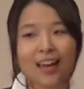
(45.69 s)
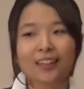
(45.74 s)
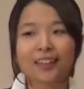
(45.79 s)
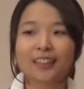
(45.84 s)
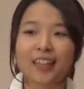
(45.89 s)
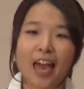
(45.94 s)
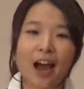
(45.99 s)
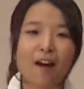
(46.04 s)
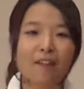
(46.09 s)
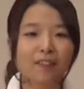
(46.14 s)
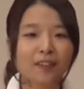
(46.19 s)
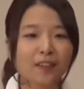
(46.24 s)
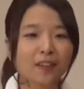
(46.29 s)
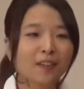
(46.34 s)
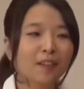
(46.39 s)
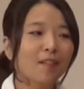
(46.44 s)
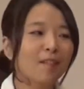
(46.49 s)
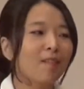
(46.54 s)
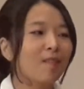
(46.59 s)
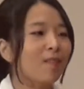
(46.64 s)
Good
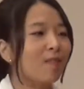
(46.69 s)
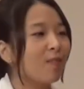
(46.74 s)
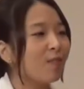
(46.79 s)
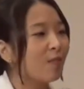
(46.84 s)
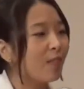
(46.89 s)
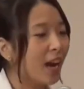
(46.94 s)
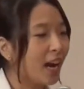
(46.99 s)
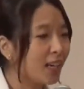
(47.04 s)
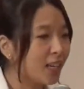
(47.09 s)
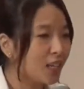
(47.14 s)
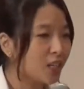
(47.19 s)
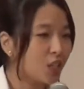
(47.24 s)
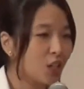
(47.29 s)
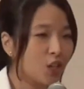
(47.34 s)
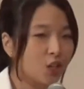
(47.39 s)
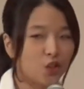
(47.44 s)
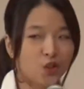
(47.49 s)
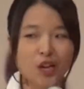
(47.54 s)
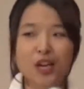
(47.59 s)
afternoon, ladies and